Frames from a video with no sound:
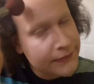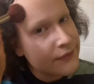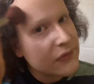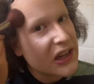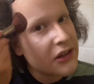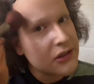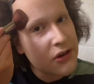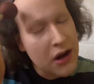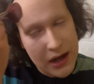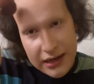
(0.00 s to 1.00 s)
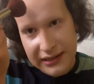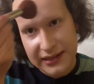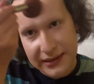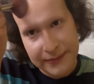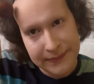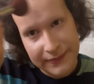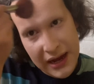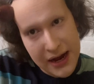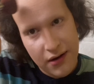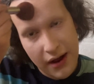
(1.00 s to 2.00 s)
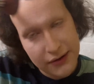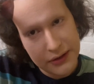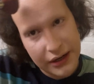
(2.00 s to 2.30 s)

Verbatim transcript: Fingers crossed. I don't actually